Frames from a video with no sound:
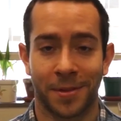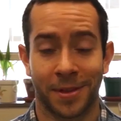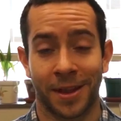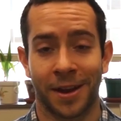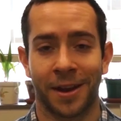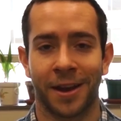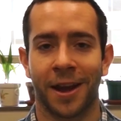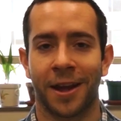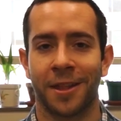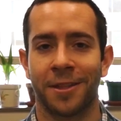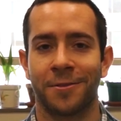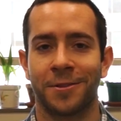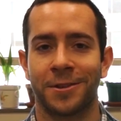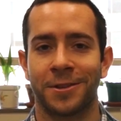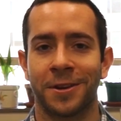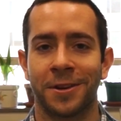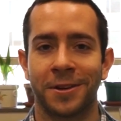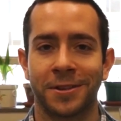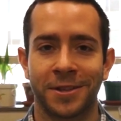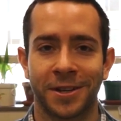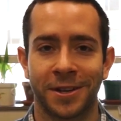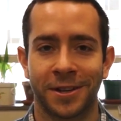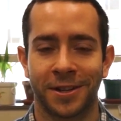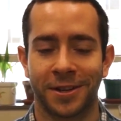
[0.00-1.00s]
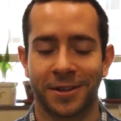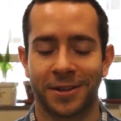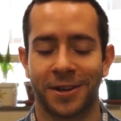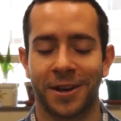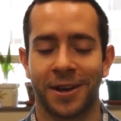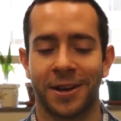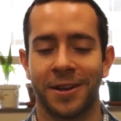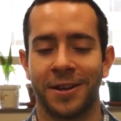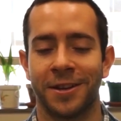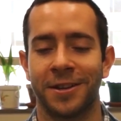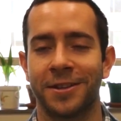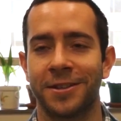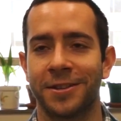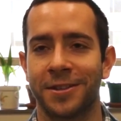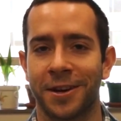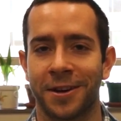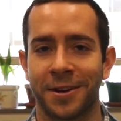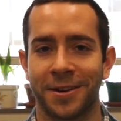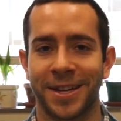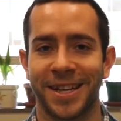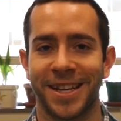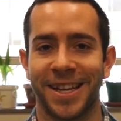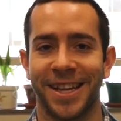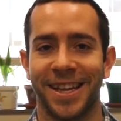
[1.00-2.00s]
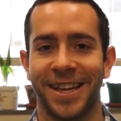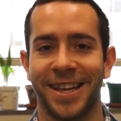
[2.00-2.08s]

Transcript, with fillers: but then I got the results and it looked good. So